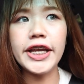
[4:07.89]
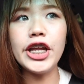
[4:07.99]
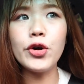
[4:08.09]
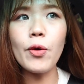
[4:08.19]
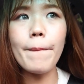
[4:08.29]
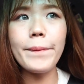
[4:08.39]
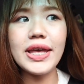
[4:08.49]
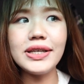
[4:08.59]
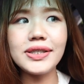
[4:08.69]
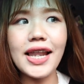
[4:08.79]
in
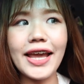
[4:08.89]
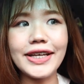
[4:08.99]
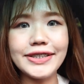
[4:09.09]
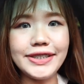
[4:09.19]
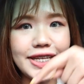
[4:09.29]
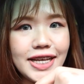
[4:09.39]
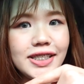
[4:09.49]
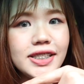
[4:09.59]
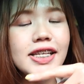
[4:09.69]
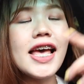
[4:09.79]
rupees, like this.